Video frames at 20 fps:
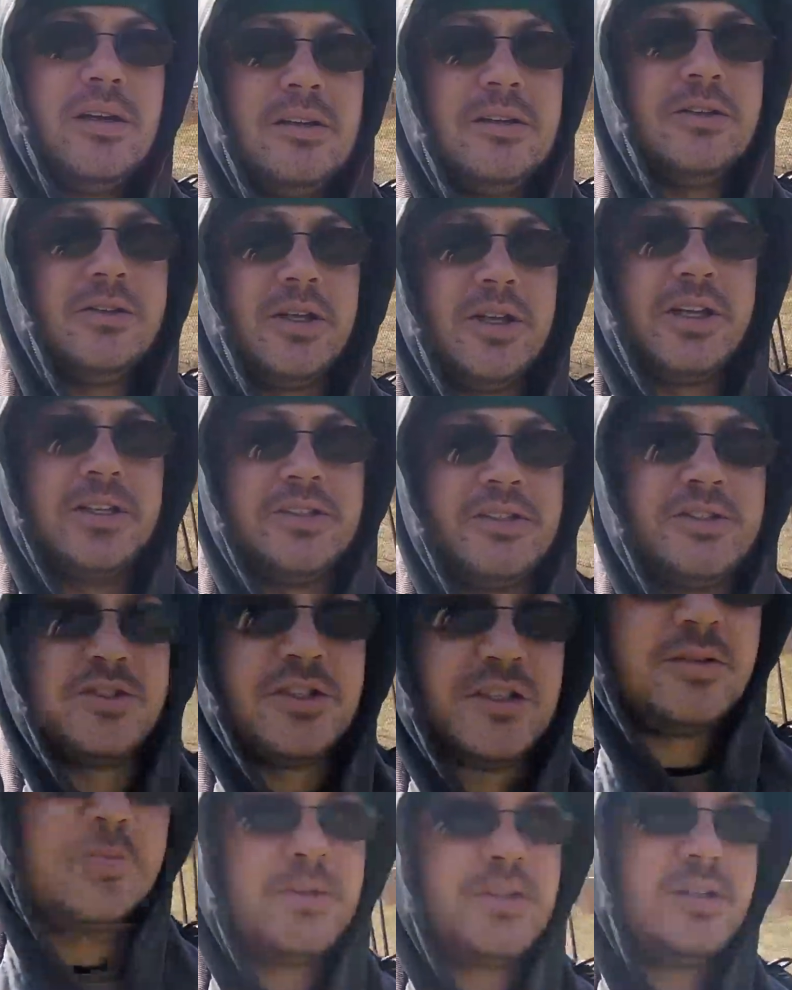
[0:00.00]
Hello ladies and
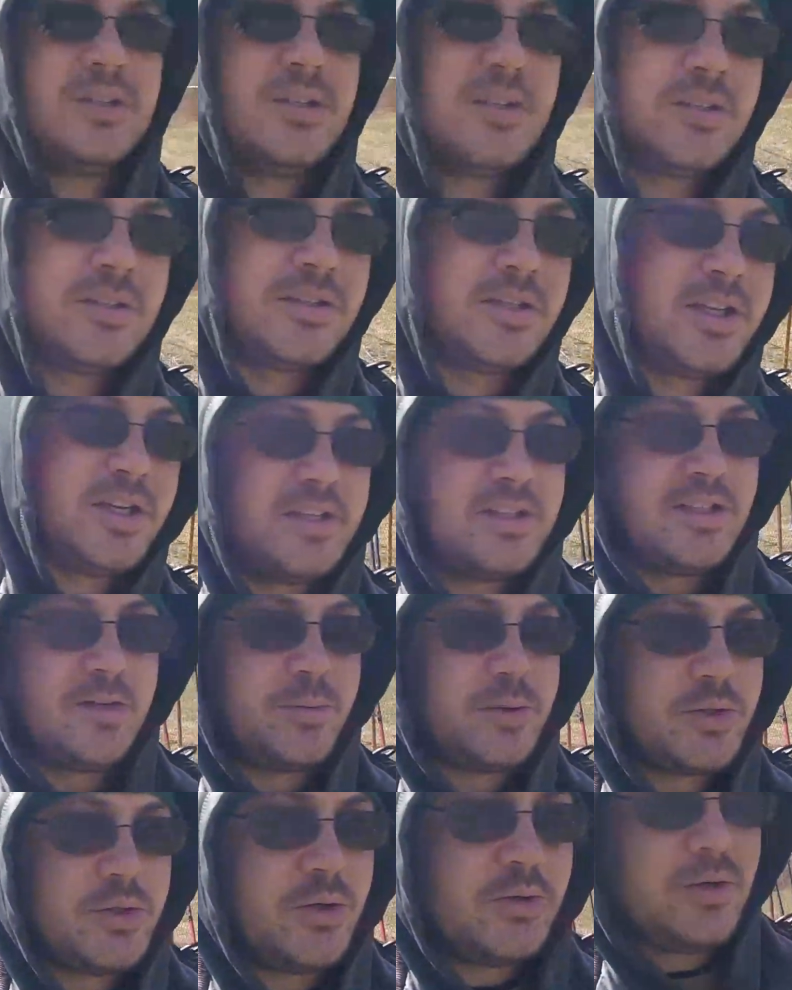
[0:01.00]
gentlemen, on today's
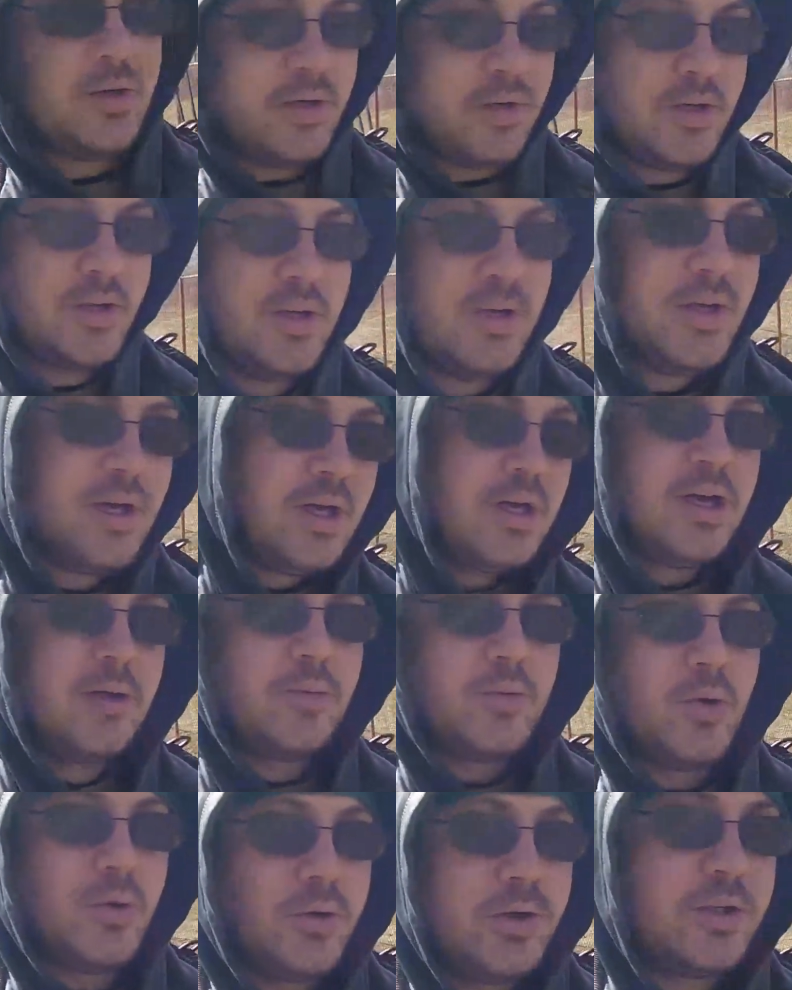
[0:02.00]
episode I'm
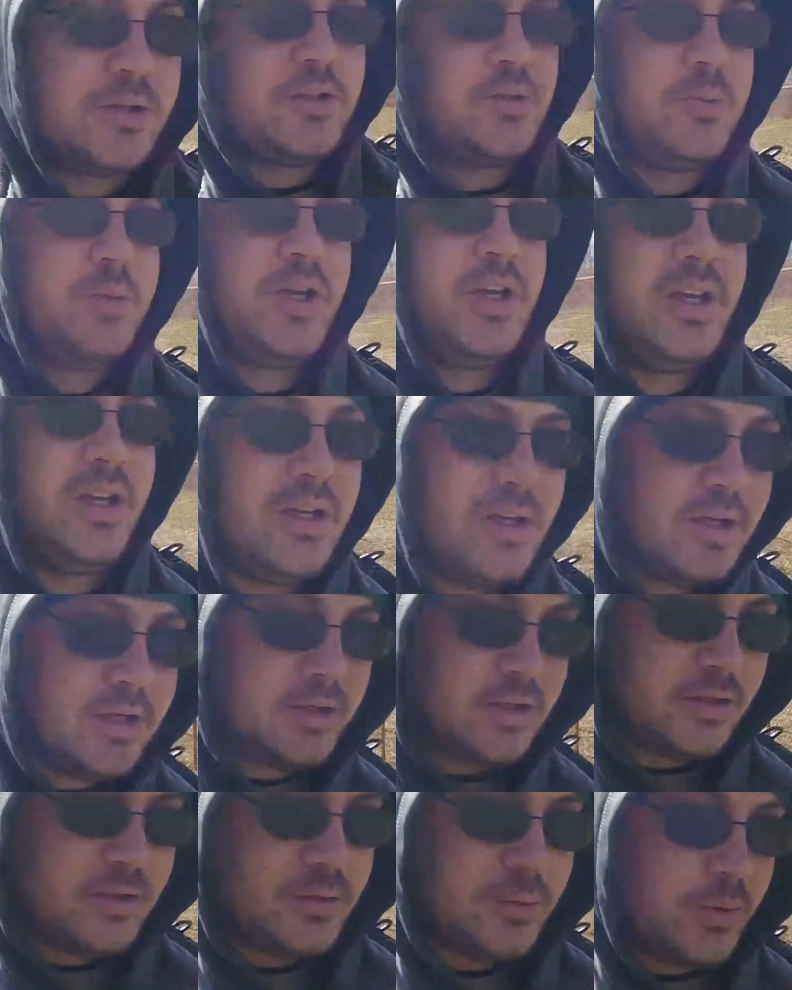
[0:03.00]
going to be
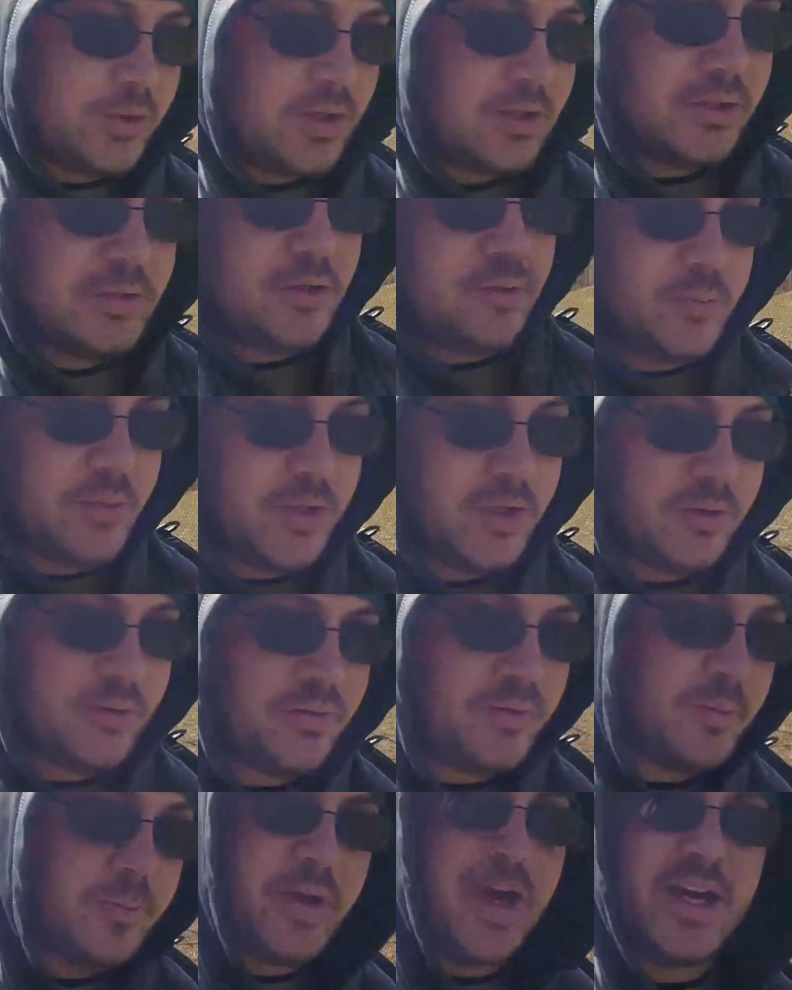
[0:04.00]
doing a little bit
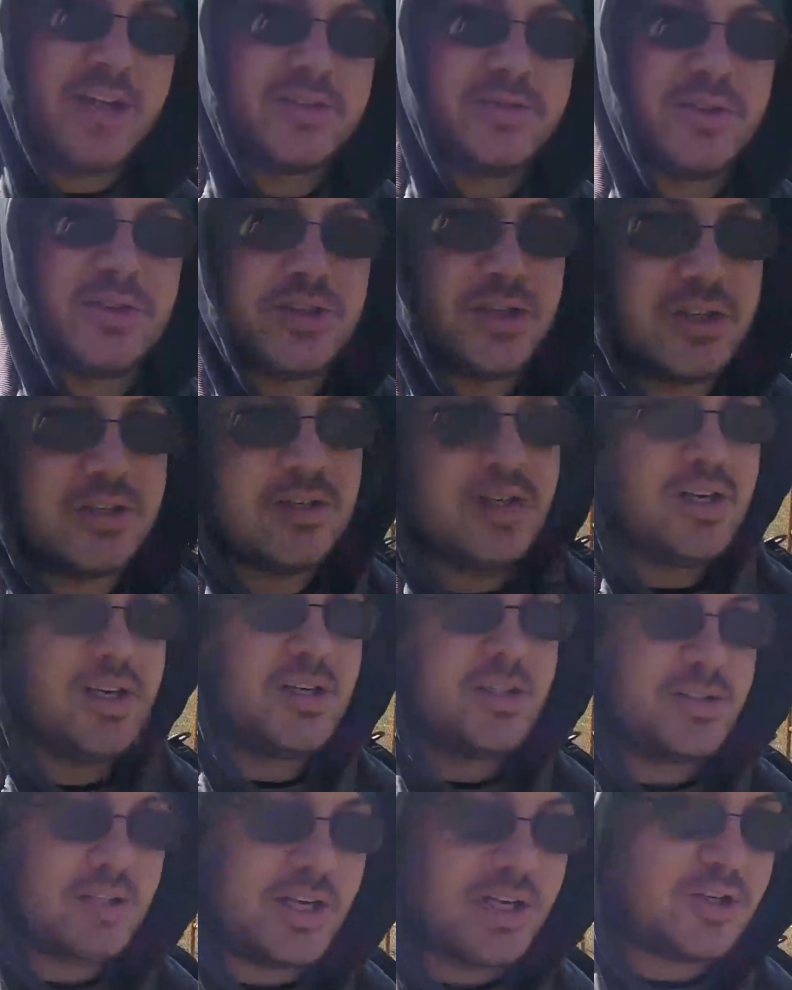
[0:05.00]
of bass fishing
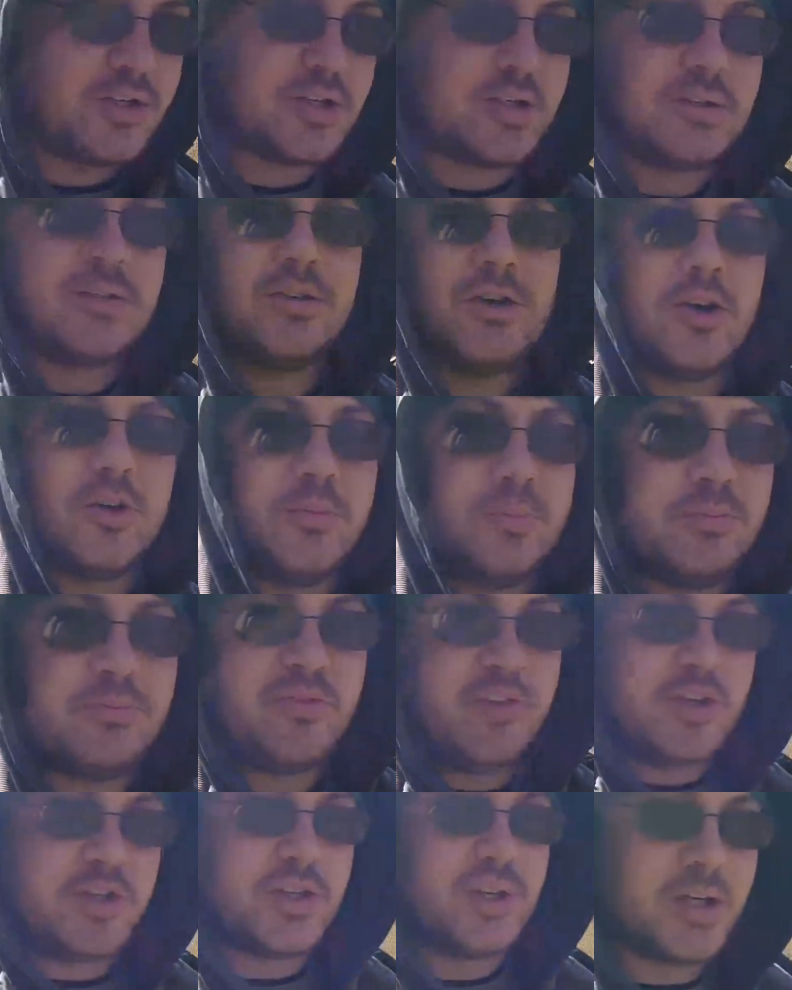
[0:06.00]
slash carp
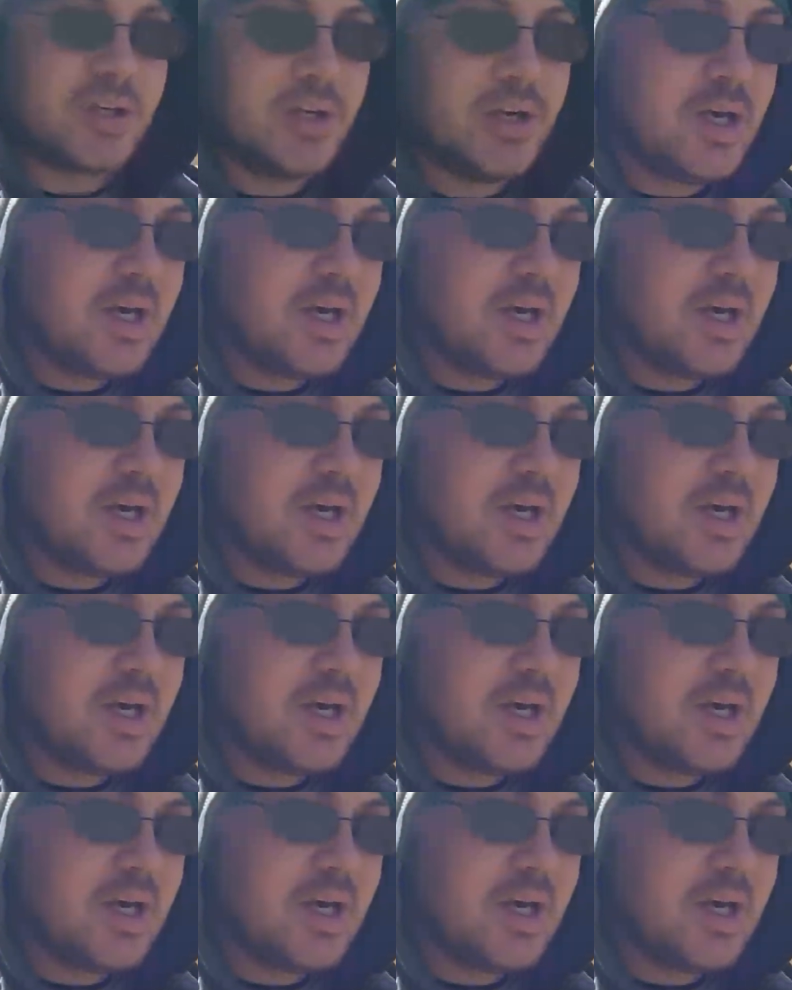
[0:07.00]
fishing.